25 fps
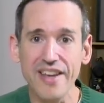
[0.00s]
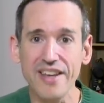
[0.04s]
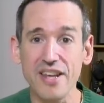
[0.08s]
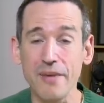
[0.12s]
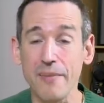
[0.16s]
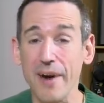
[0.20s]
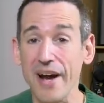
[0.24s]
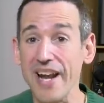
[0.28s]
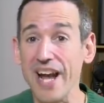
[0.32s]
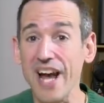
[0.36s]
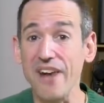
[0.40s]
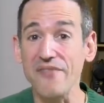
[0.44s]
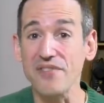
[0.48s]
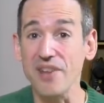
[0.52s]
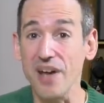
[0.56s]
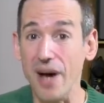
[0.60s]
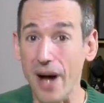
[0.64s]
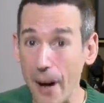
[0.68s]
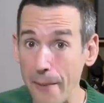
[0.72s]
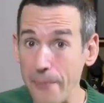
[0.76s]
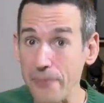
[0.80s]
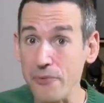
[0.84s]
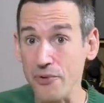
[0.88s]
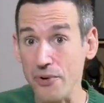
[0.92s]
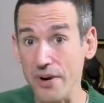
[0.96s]
You might have to
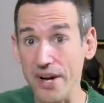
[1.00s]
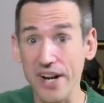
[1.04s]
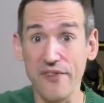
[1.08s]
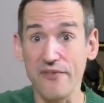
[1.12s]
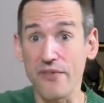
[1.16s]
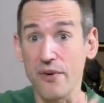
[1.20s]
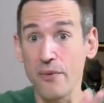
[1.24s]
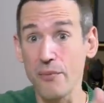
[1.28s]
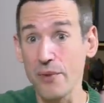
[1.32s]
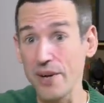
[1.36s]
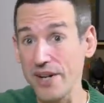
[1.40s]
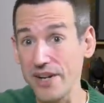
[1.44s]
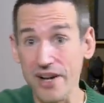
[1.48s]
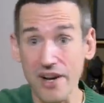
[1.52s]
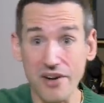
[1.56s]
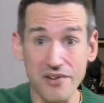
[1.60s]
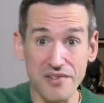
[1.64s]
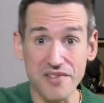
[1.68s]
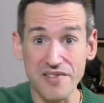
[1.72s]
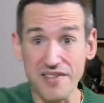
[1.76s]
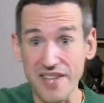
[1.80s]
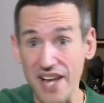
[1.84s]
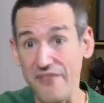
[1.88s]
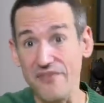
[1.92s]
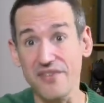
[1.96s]
upgrade from
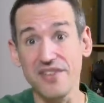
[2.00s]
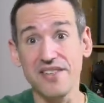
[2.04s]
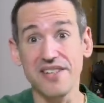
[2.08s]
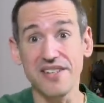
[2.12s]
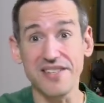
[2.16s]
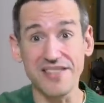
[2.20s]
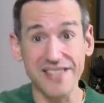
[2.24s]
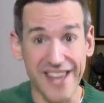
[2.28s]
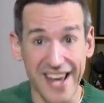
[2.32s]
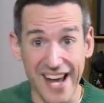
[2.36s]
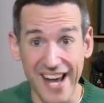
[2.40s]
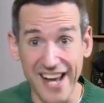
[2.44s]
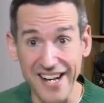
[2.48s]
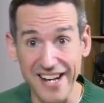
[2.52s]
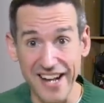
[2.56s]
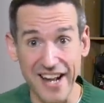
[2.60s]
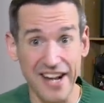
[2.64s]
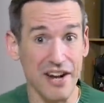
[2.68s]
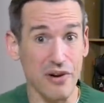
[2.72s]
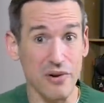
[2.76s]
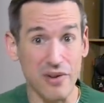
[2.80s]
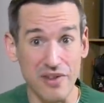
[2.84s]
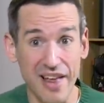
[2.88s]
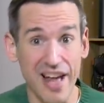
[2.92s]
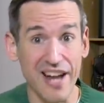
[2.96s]
Windows 7 to 10.
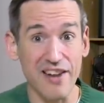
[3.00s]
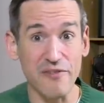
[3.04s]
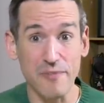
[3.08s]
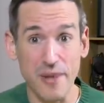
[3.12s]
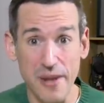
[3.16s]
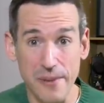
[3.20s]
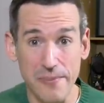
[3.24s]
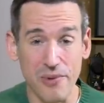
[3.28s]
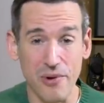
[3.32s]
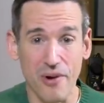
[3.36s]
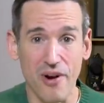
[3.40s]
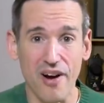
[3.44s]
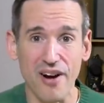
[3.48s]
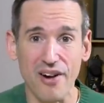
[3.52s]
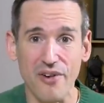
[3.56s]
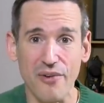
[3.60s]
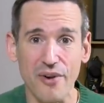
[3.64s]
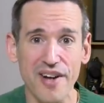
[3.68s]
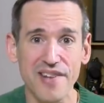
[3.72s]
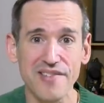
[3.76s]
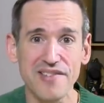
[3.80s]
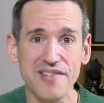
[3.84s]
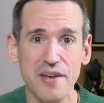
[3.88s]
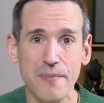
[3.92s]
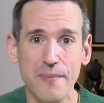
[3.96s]
I know a lot of people aren't
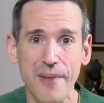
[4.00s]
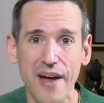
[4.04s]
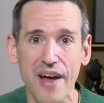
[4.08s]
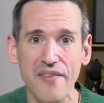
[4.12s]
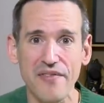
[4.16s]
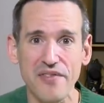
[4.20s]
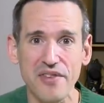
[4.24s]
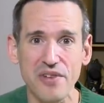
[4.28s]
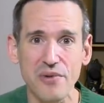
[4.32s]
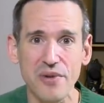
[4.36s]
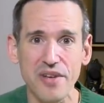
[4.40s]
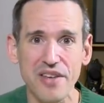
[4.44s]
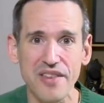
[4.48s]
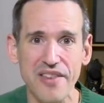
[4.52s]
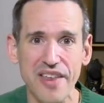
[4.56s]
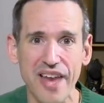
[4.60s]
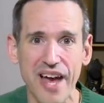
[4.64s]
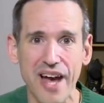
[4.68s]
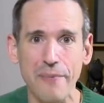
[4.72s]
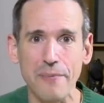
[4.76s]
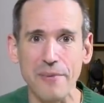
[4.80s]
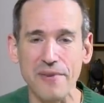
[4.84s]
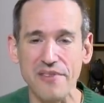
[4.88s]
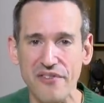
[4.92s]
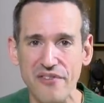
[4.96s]
crazy about doing
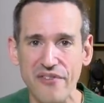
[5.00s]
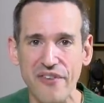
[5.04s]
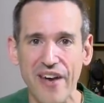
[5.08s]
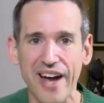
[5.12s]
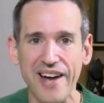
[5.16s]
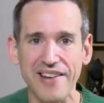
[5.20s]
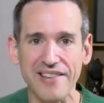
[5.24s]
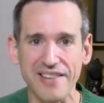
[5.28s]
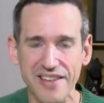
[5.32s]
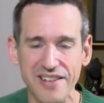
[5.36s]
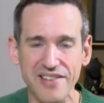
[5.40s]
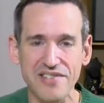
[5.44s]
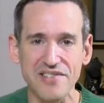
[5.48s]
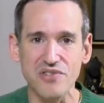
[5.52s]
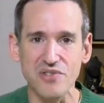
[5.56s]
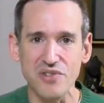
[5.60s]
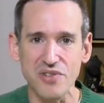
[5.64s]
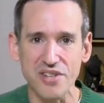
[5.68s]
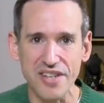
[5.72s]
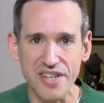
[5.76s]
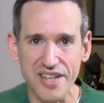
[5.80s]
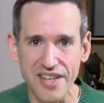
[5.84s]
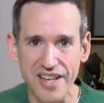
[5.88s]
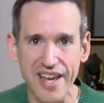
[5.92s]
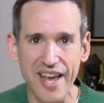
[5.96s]
that, but the fact is you
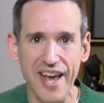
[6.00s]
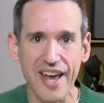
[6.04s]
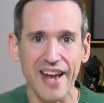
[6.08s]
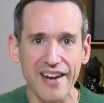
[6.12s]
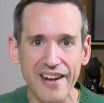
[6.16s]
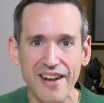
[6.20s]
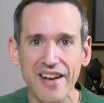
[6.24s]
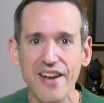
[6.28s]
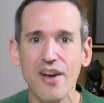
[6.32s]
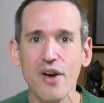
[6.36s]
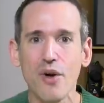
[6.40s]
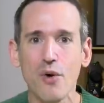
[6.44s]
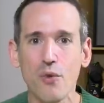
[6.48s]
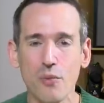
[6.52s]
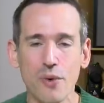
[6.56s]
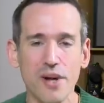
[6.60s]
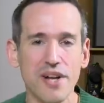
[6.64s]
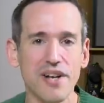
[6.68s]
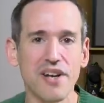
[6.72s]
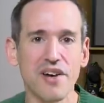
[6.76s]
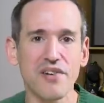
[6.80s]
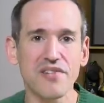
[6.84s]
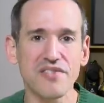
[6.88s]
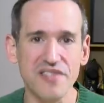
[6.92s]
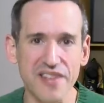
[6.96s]
can get
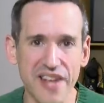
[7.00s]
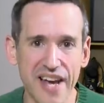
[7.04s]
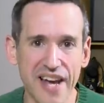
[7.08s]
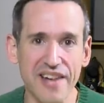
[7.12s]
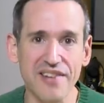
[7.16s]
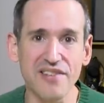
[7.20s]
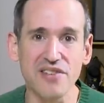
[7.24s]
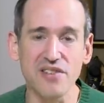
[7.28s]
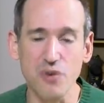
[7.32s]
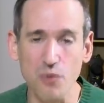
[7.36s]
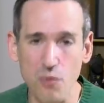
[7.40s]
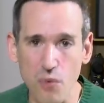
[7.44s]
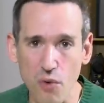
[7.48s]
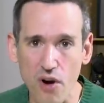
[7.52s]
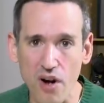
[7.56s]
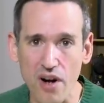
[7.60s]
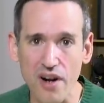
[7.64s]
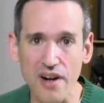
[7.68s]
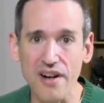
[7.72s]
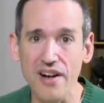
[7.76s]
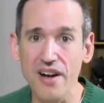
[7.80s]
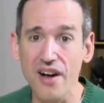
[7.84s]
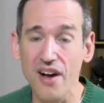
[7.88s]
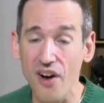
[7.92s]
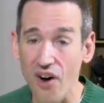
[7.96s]
Windows 10 to
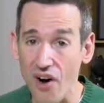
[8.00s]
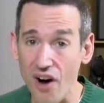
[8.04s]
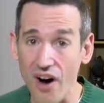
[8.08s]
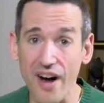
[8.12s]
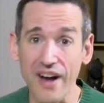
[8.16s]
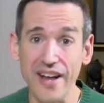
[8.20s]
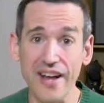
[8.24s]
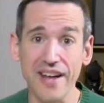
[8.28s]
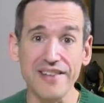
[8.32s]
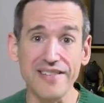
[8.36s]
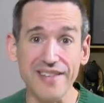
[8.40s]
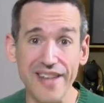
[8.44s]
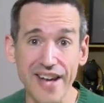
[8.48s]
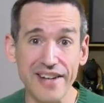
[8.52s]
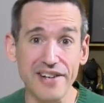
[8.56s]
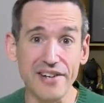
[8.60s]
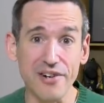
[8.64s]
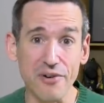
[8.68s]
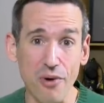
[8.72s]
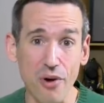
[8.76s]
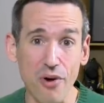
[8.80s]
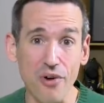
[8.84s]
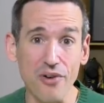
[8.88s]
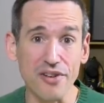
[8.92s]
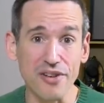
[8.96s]
work on a 10
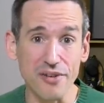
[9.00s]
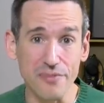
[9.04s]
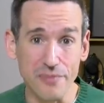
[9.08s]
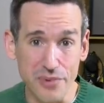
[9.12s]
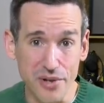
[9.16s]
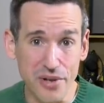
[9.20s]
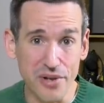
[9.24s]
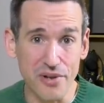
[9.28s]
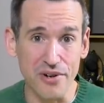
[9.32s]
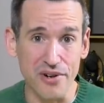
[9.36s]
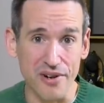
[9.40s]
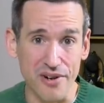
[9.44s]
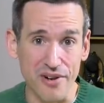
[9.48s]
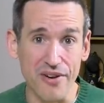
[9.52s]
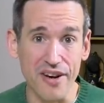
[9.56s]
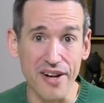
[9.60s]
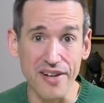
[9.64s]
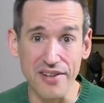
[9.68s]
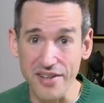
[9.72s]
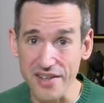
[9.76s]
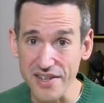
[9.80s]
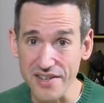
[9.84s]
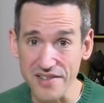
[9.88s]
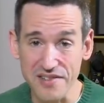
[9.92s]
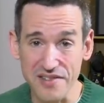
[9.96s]
year old computer
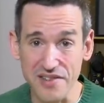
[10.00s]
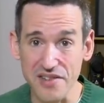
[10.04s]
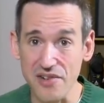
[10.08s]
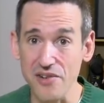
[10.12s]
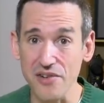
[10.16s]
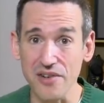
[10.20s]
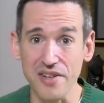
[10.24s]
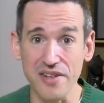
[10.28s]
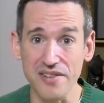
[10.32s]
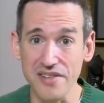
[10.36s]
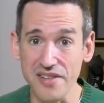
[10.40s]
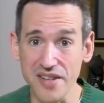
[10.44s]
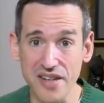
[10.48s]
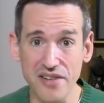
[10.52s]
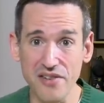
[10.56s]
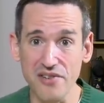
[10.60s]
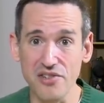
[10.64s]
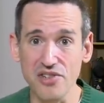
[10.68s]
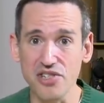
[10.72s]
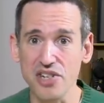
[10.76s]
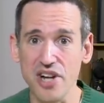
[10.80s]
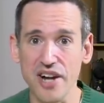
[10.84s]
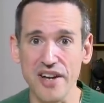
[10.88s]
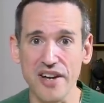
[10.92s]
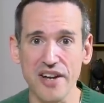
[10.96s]
and you can still
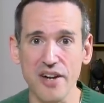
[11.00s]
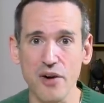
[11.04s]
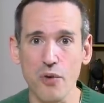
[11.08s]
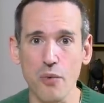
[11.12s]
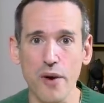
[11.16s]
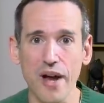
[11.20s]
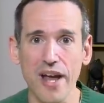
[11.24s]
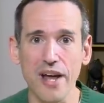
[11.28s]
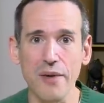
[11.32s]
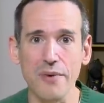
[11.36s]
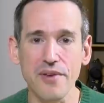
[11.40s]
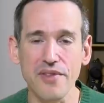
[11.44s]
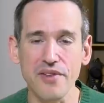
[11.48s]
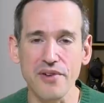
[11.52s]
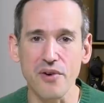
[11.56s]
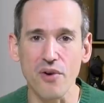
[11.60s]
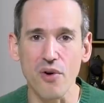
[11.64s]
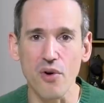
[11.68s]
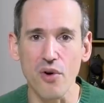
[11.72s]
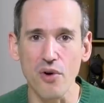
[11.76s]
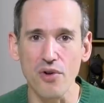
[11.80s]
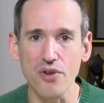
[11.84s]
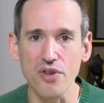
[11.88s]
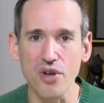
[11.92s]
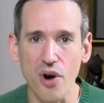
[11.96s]
continue chugging away with your
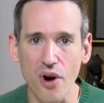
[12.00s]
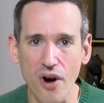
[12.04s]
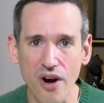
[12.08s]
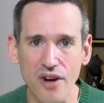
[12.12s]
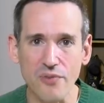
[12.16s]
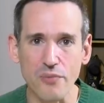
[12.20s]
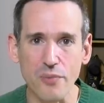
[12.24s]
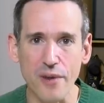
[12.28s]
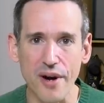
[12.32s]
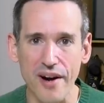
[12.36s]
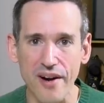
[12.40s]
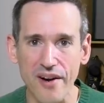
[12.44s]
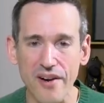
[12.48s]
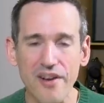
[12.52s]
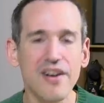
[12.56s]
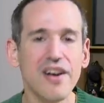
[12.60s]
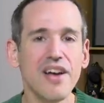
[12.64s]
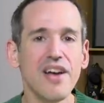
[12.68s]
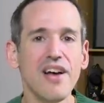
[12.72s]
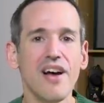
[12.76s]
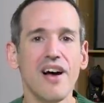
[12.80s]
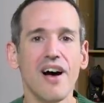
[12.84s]
old hardware.